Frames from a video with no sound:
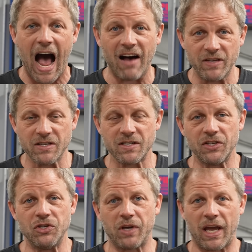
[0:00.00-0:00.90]

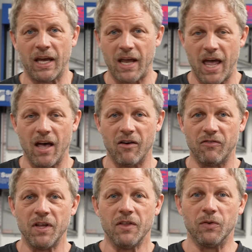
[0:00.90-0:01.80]
obviously you can't
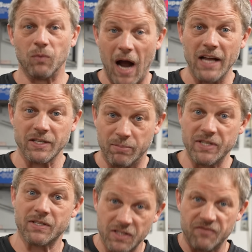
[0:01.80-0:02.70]
have the rods and
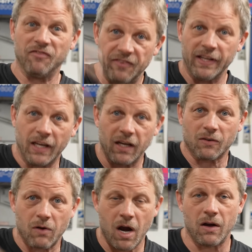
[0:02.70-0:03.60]
pistons flinging
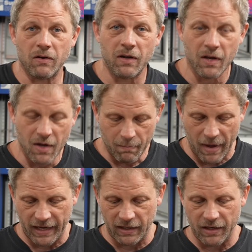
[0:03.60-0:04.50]
around
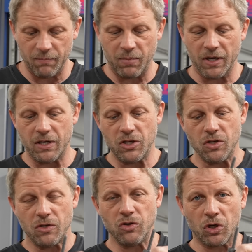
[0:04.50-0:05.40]
madly, but
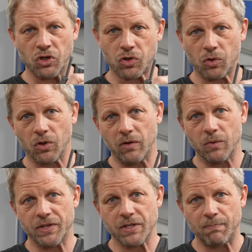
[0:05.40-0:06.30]
you control it
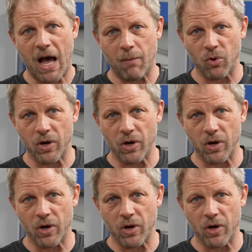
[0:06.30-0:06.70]
with this bob